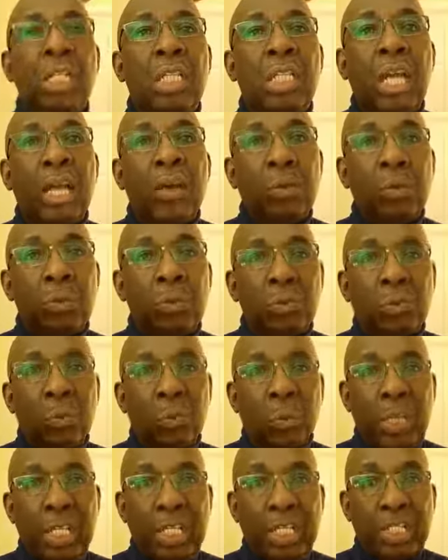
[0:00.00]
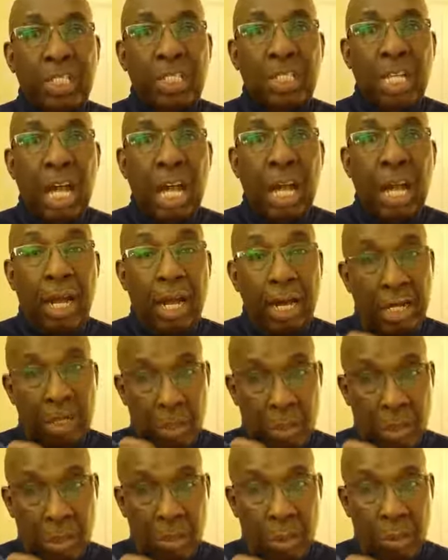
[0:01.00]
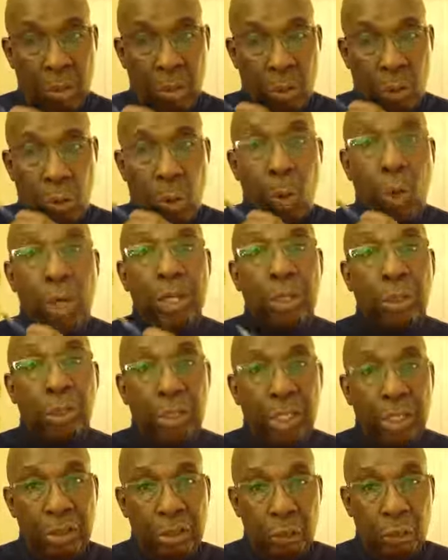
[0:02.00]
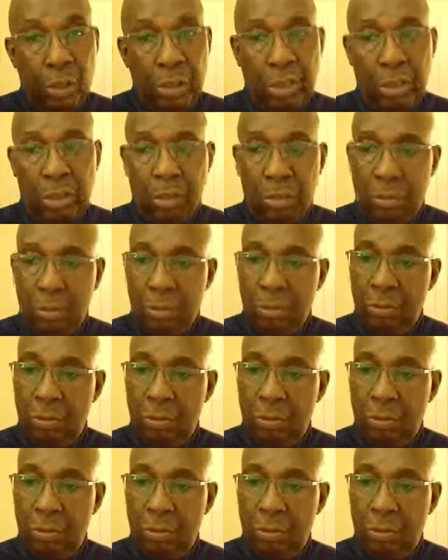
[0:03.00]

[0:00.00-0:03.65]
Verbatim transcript: that we desire according to his will.